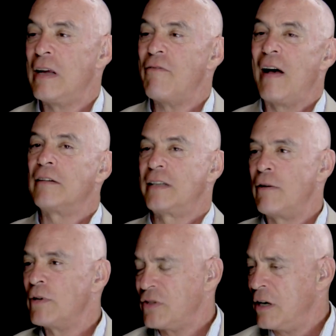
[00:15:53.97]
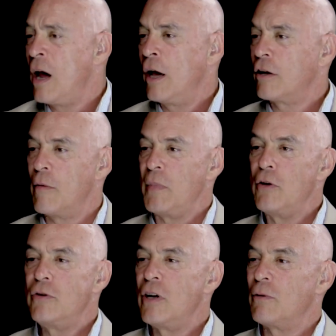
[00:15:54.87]
He felt he was in
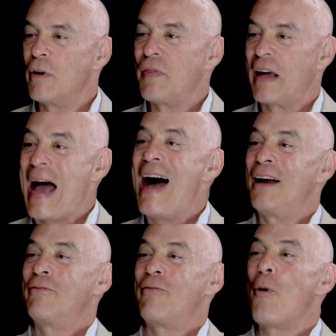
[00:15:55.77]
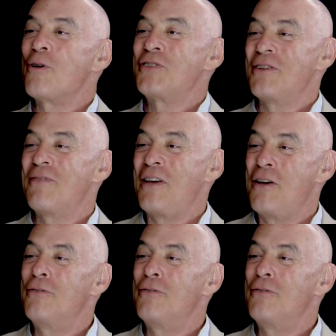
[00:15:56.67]
communion with the God force of the